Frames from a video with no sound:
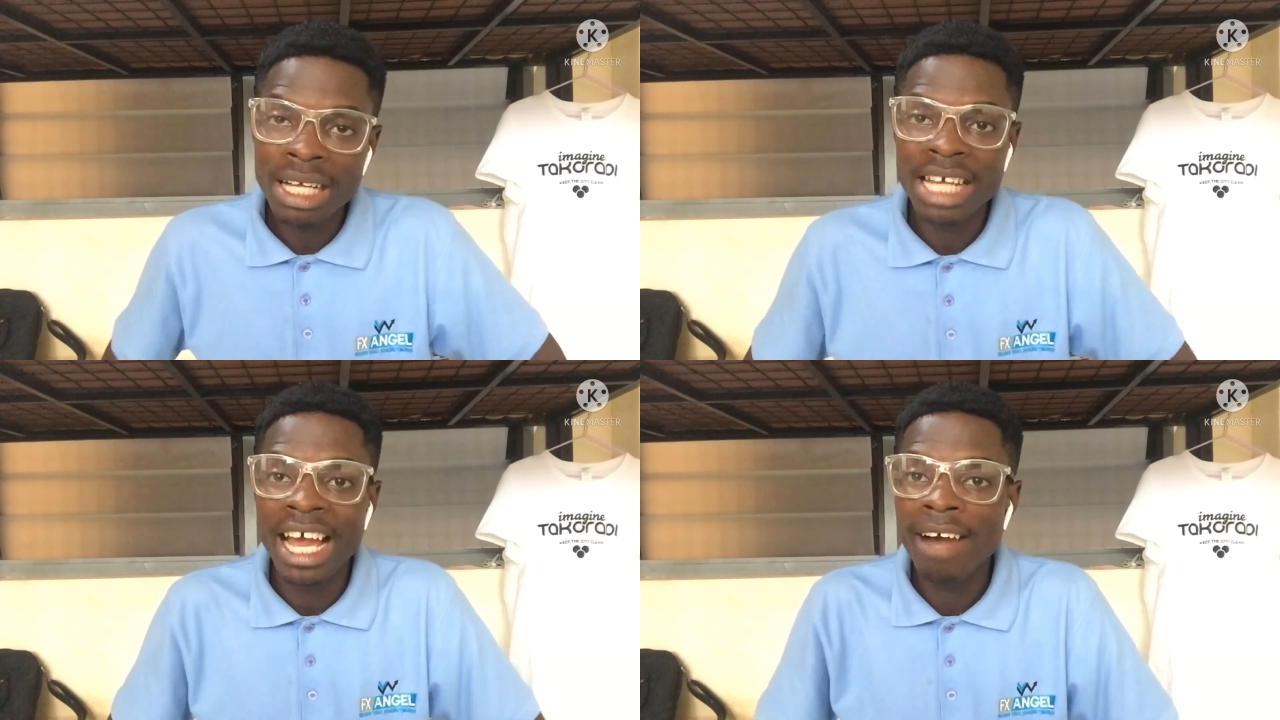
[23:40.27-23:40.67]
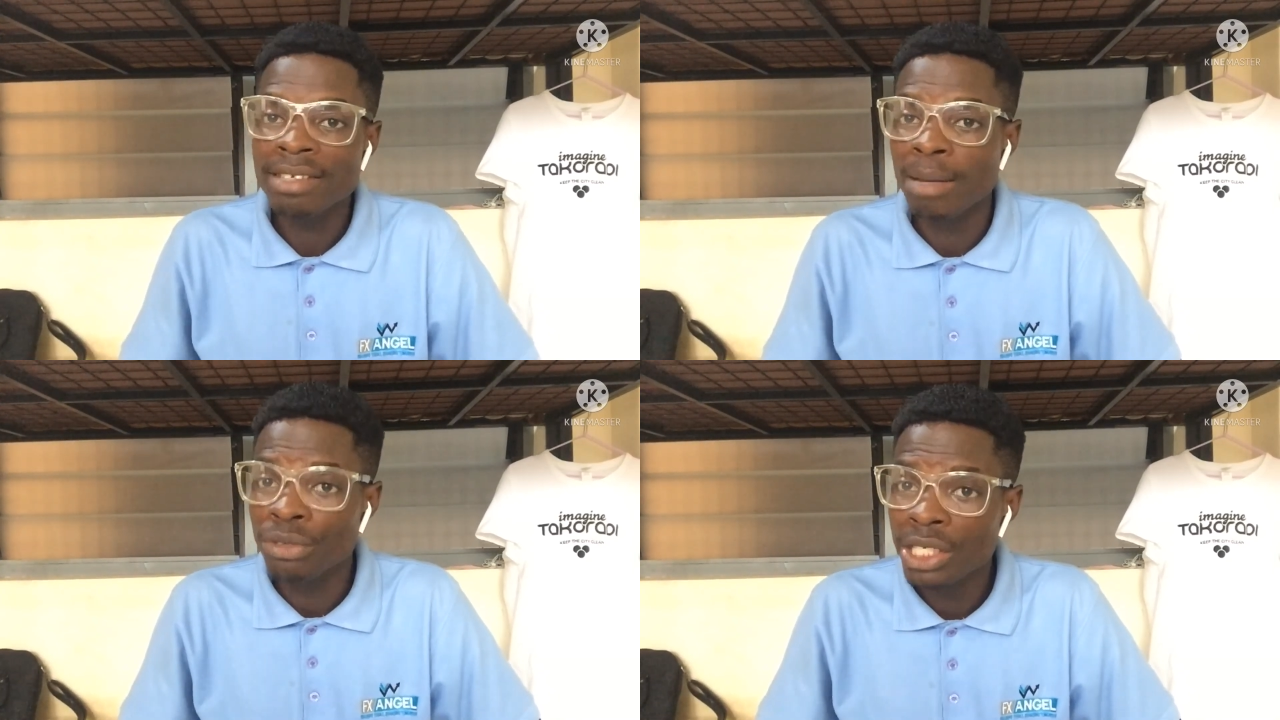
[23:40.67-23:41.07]
that I
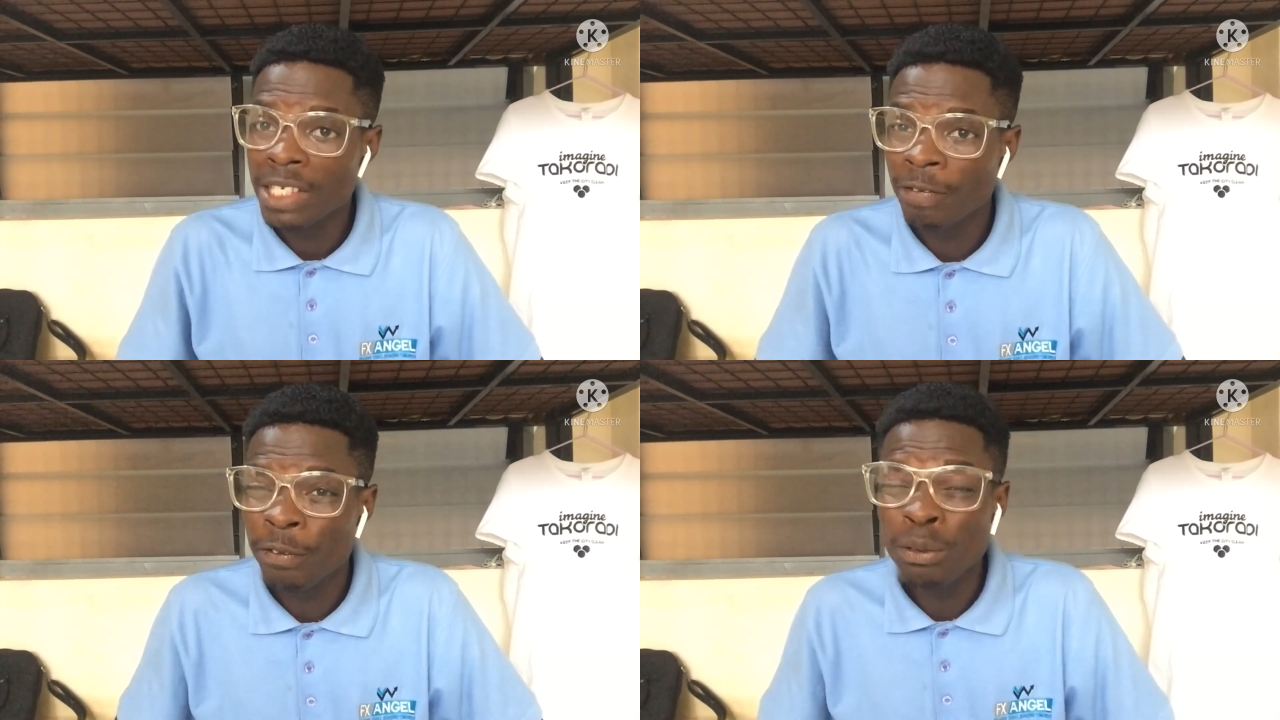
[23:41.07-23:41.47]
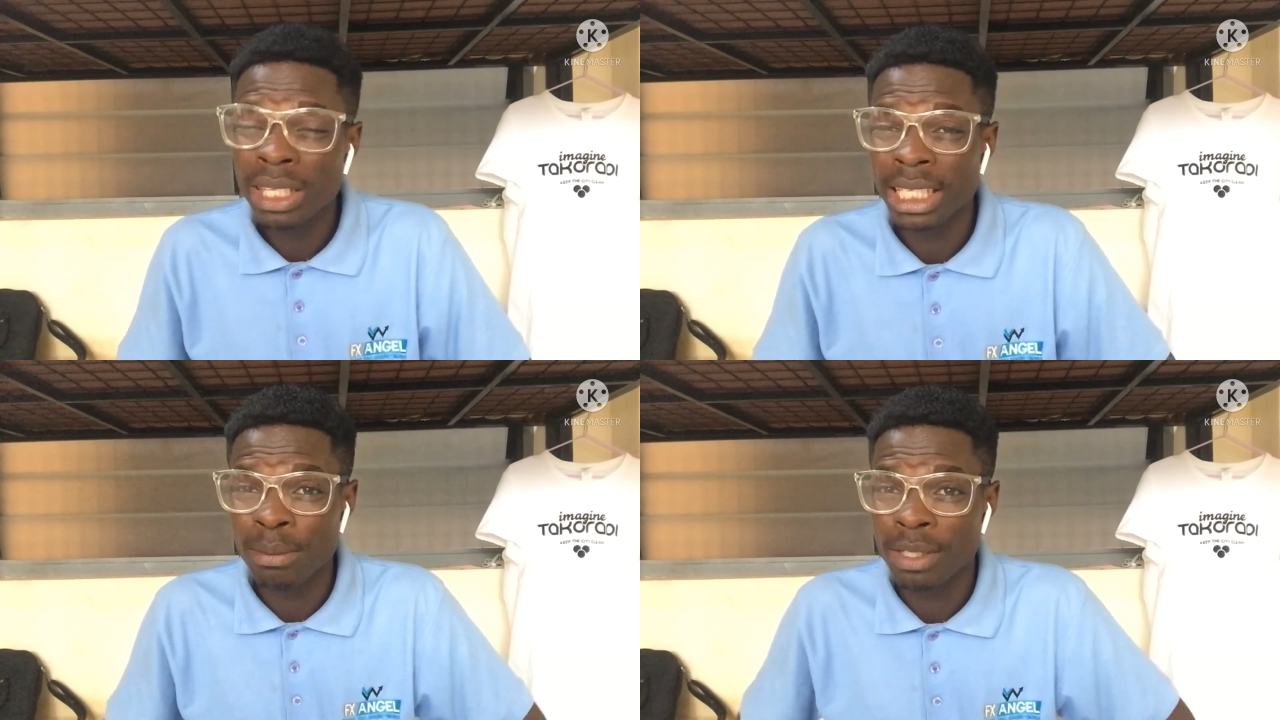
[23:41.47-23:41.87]
have some useful
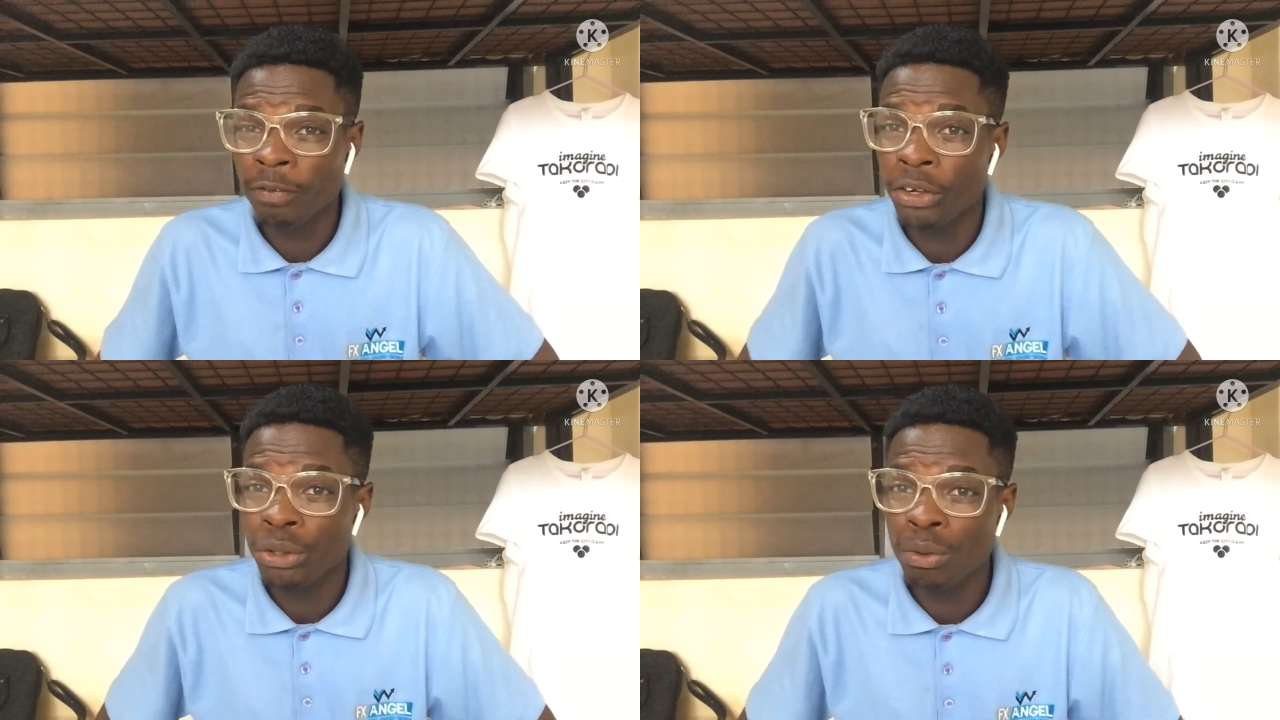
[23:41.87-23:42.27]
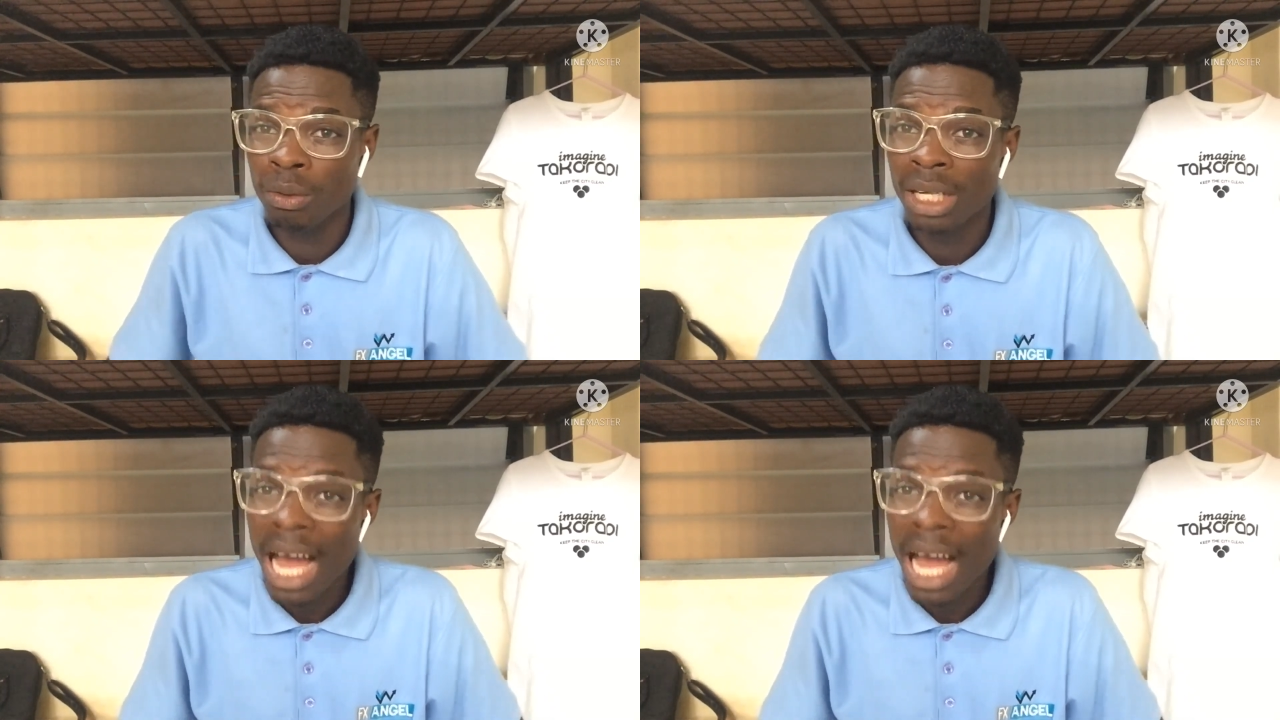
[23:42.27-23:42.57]
tips for you